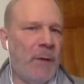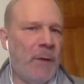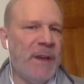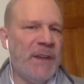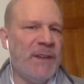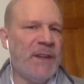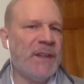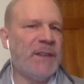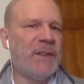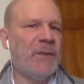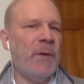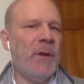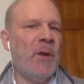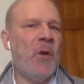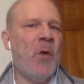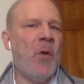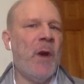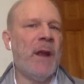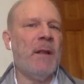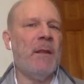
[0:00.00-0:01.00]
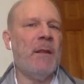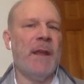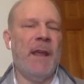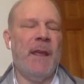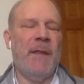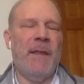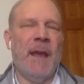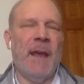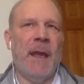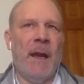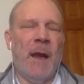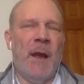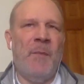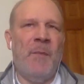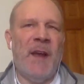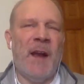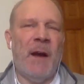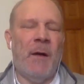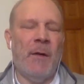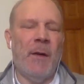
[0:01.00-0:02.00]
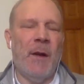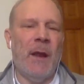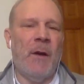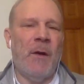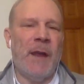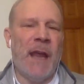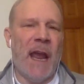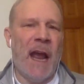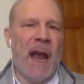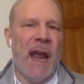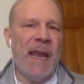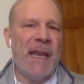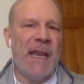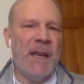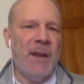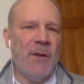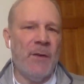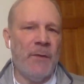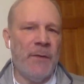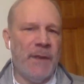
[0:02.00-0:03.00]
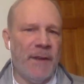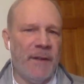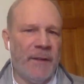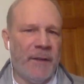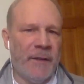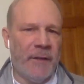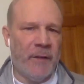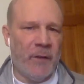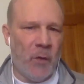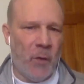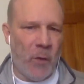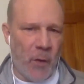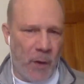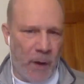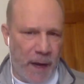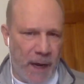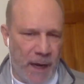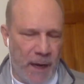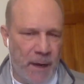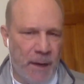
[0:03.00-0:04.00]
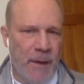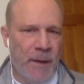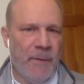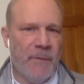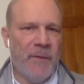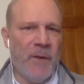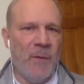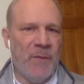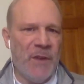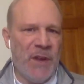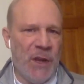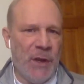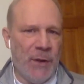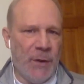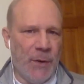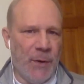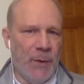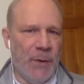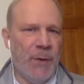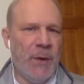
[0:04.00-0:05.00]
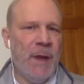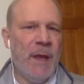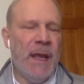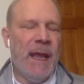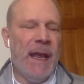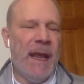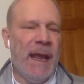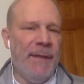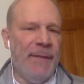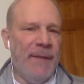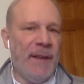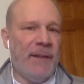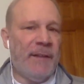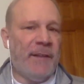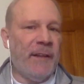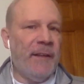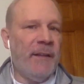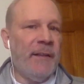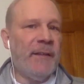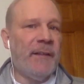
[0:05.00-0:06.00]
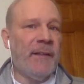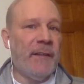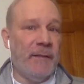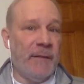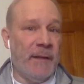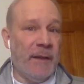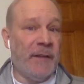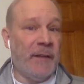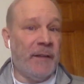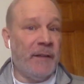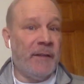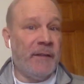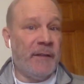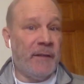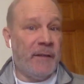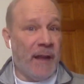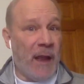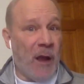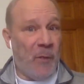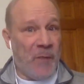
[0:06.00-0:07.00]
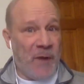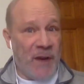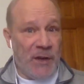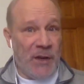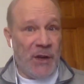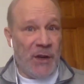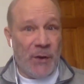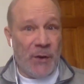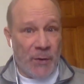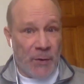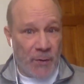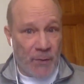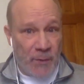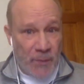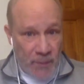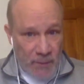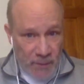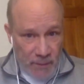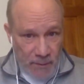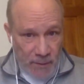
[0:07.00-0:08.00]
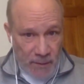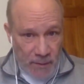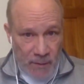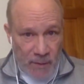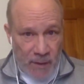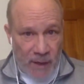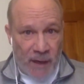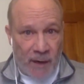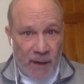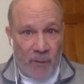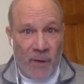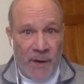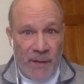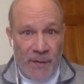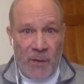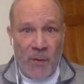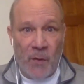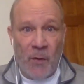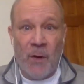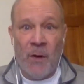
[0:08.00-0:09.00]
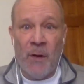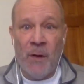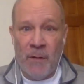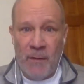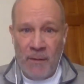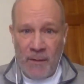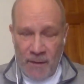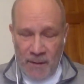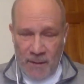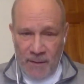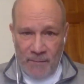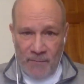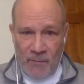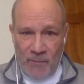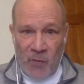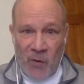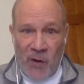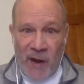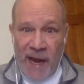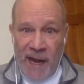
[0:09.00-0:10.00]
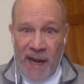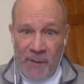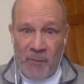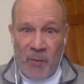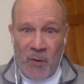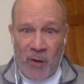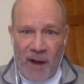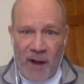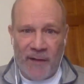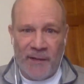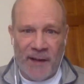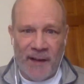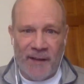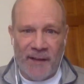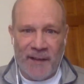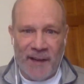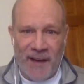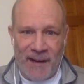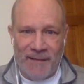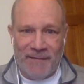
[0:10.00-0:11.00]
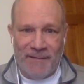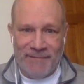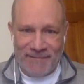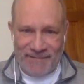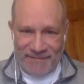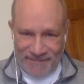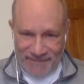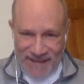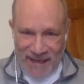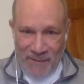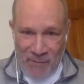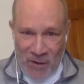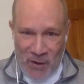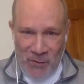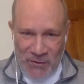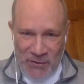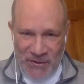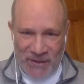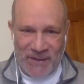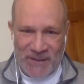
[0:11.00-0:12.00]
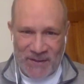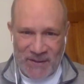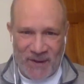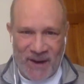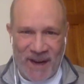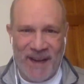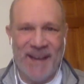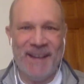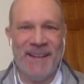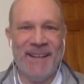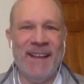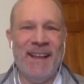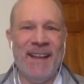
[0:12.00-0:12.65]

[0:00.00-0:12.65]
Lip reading: me just real quickly then about, okay, I hear this story from you, and this is helping you with your brain processing emotions, right?